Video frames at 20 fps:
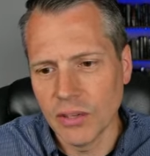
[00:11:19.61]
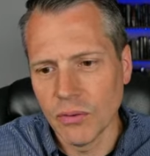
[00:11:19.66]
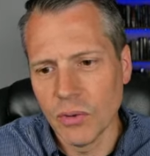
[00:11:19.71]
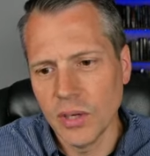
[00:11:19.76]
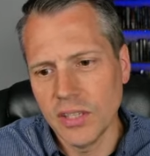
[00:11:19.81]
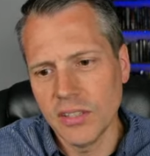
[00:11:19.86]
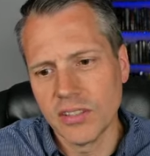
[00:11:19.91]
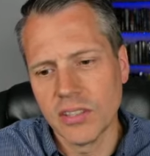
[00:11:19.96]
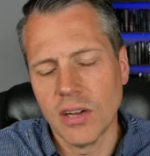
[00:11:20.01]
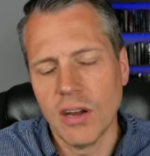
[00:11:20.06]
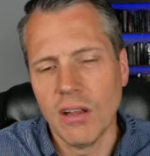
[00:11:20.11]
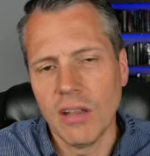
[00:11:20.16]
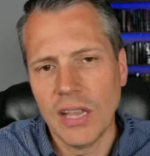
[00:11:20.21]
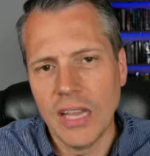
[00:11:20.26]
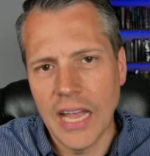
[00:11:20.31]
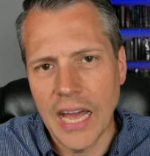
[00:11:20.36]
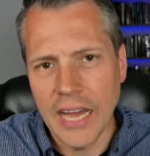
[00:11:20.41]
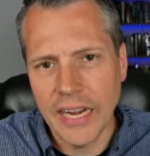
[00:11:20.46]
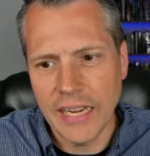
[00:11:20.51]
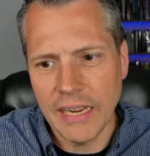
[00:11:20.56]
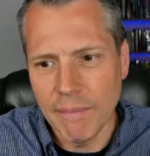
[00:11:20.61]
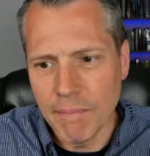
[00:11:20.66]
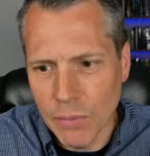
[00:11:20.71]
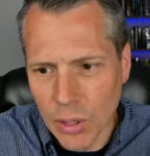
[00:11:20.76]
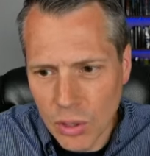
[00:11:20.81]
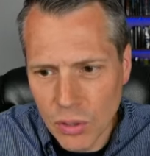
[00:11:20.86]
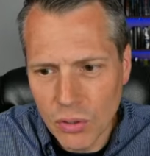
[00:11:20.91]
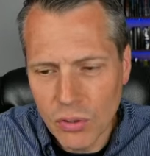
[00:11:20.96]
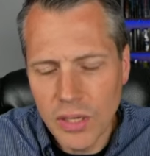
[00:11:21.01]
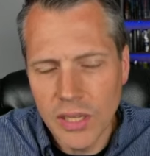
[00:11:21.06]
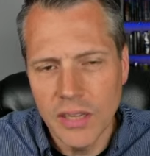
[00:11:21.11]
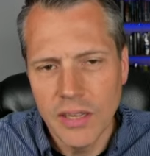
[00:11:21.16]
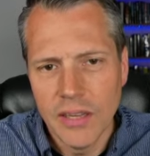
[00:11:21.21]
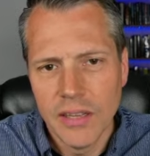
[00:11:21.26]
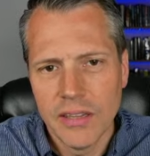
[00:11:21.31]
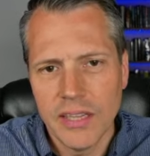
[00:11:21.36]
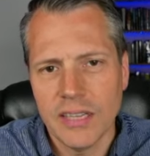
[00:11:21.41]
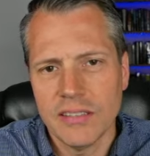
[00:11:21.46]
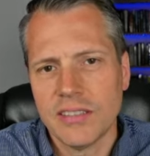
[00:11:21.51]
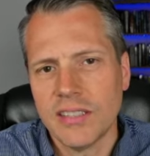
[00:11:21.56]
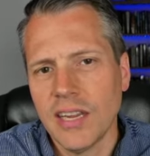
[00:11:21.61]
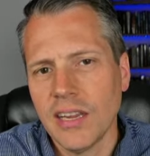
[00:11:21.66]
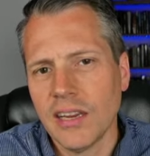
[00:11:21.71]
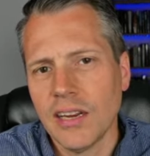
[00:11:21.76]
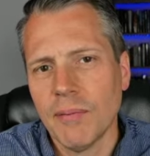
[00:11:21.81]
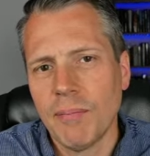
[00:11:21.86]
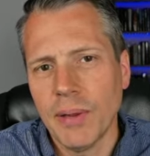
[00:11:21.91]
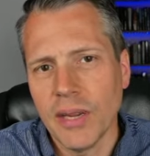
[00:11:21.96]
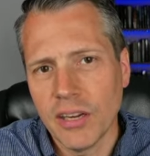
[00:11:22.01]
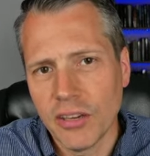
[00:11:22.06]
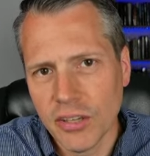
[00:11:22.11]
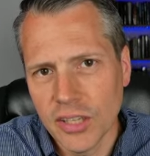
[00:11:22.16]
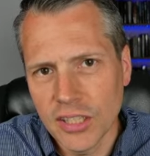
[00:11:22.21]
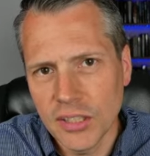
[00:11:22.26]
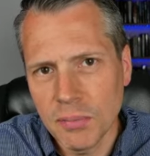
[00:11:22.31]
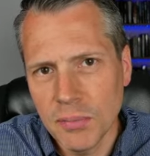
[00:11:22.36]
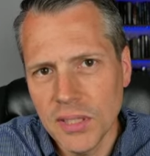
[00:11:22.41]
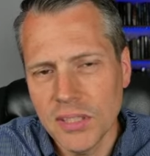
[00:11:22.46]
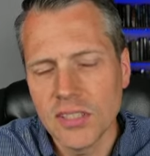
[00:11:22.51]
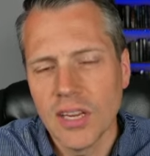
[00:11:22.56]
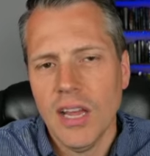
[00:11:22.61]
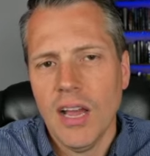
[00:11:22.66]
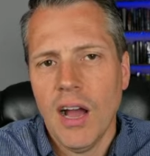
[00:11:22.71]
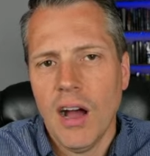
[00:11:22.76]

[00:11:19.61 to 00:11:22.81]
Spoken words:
One is called Lottie Moon. That's taken up at Christmas.